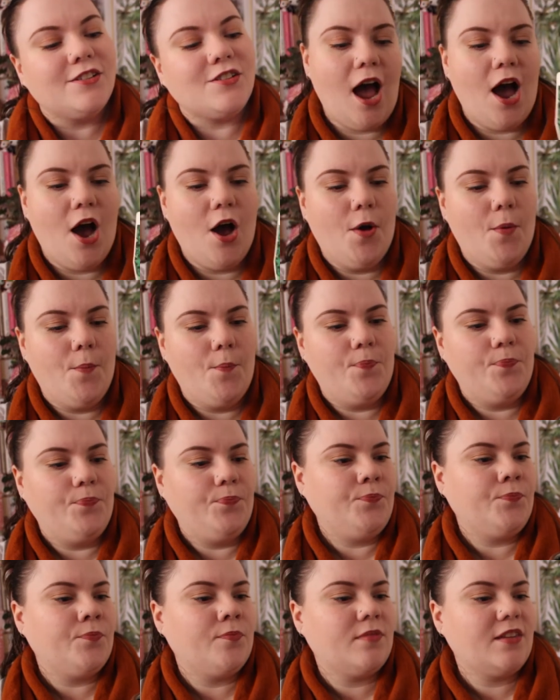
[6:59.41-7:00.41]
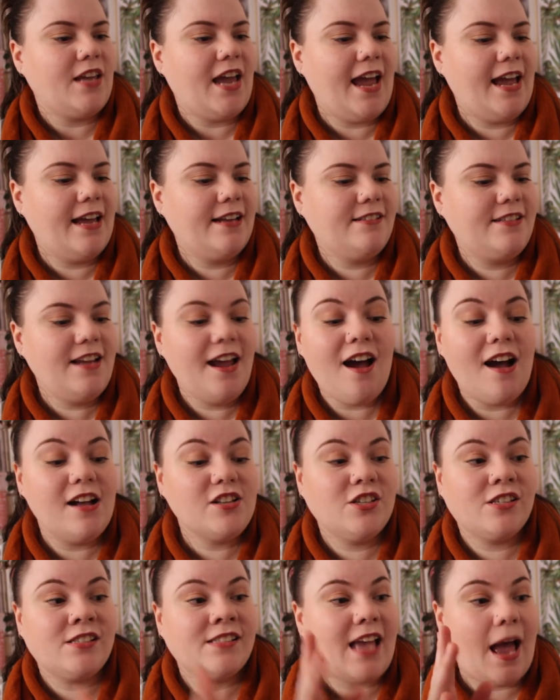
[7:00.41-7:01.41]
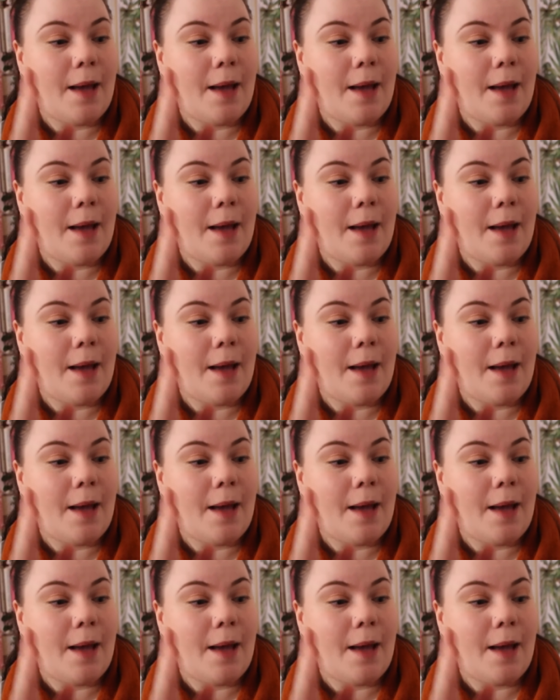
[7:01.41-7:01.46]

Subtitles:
And yeah, I just